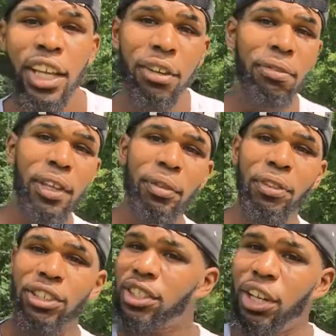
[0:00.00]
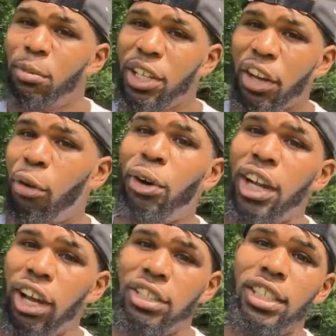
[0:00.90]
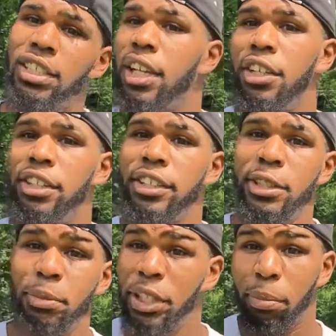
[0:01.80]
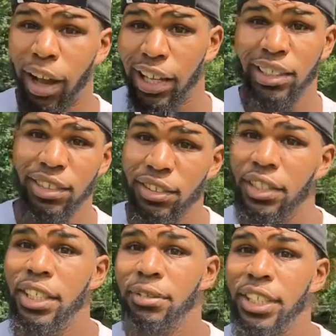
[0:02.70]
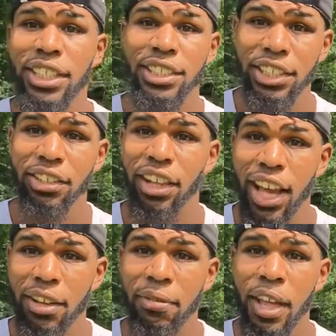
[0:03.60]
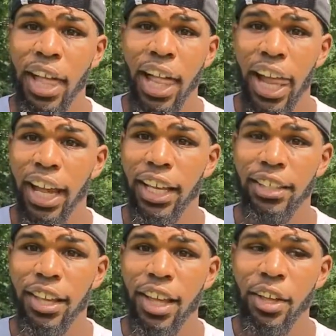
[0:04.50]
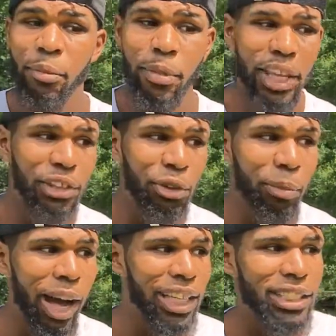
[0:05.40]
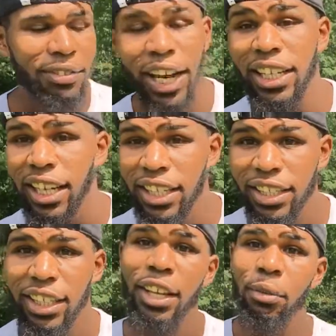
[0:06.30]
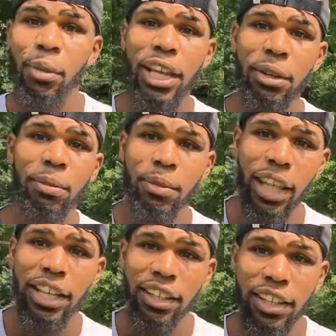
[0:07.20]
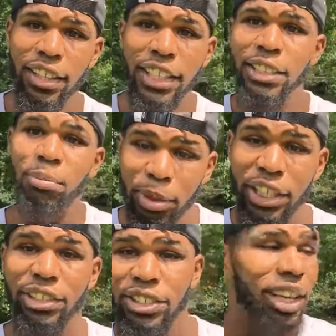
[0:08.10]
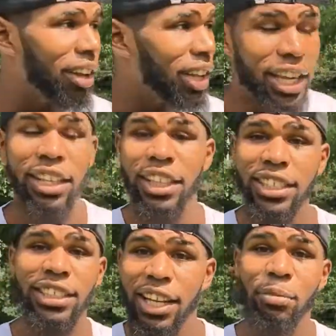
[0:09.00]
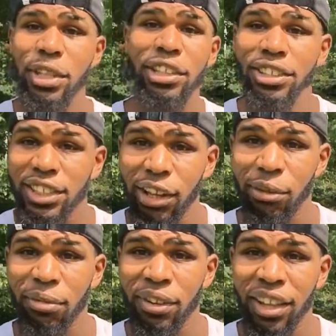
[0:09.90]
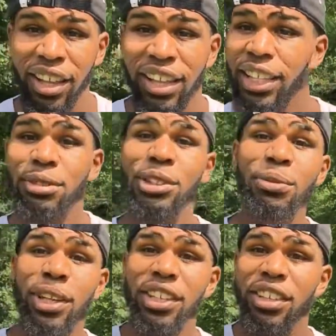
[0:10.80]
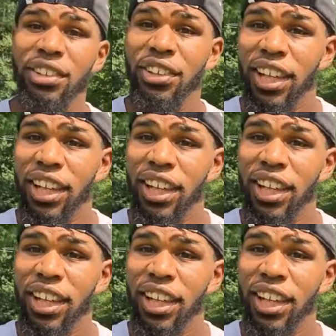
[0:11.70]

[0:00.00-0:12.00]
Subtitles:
If there's going to be no one else that's going to speak positivity into your life and make you a positive identity, make it, like, at least be yourself. Like, at least let it be yourself. That's what you want to do.